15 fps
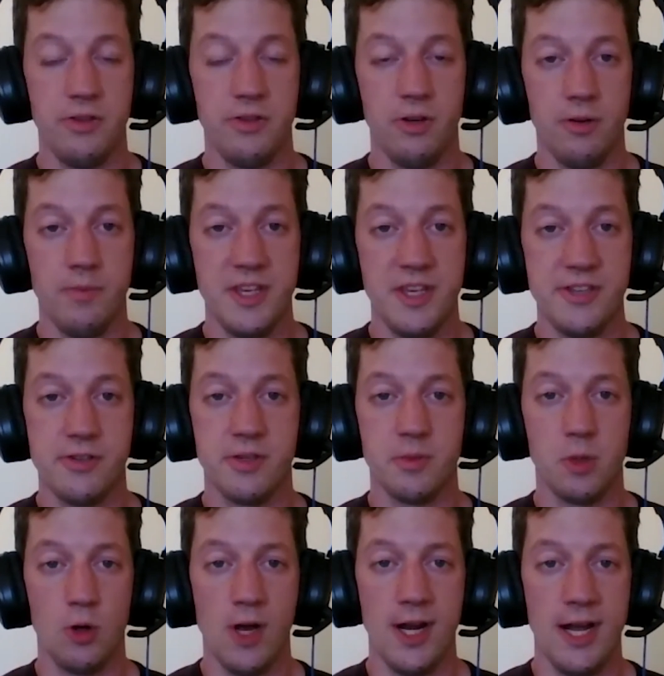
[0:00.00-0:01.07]
are these are some
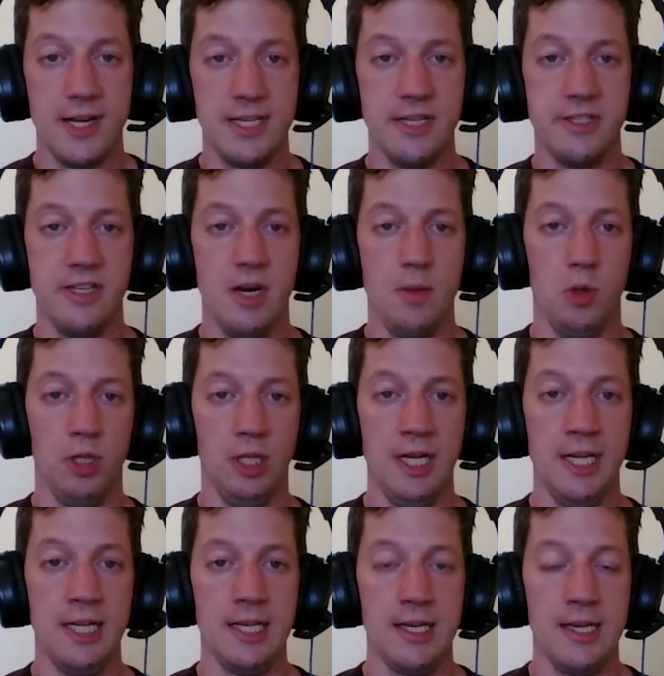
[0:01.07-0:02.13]
great ideas,
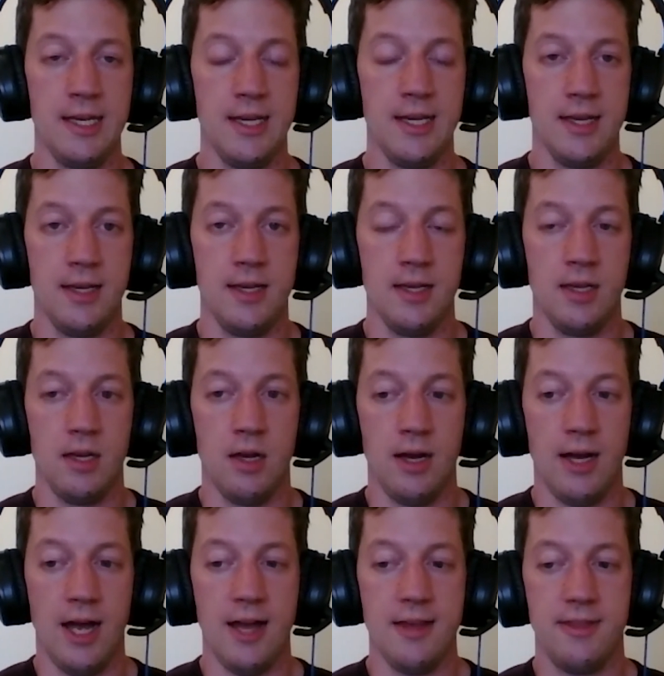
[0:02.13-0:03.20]
Amberlynn.
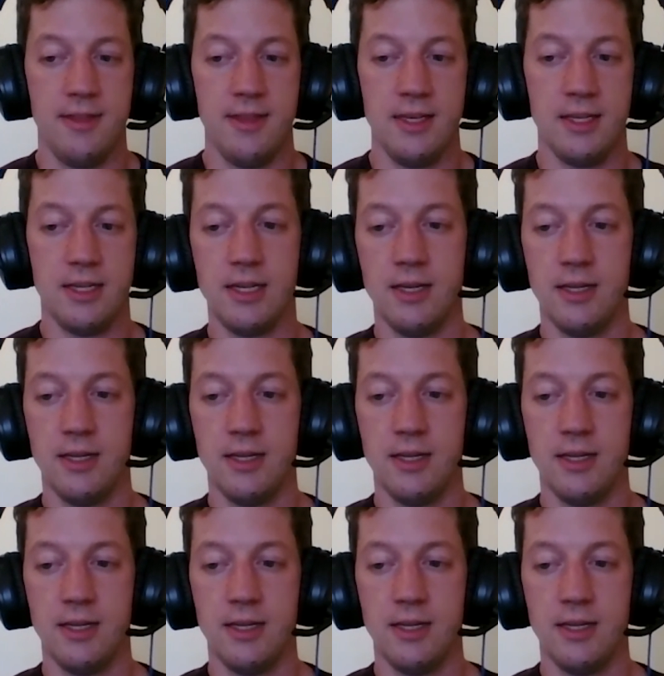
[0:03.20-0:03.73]
I think